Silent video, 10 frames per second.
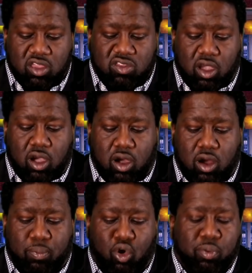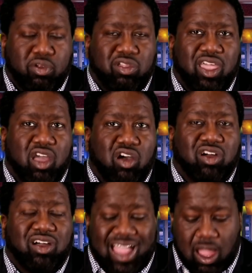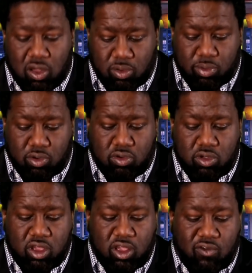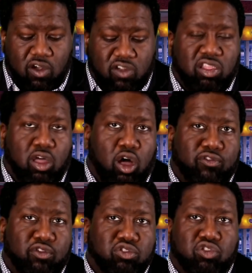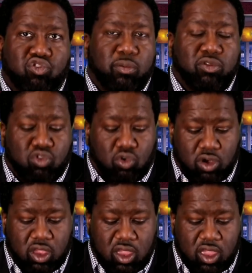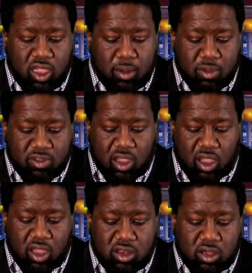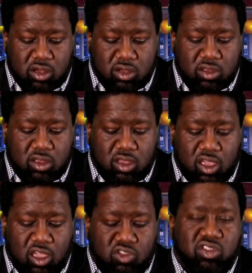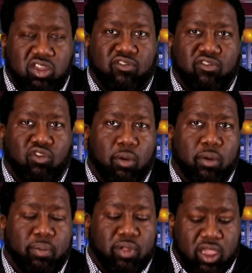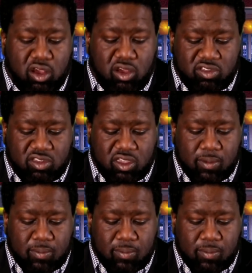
is appropriately held accountable for its unlawful discriminatory misconduct. So, say the former players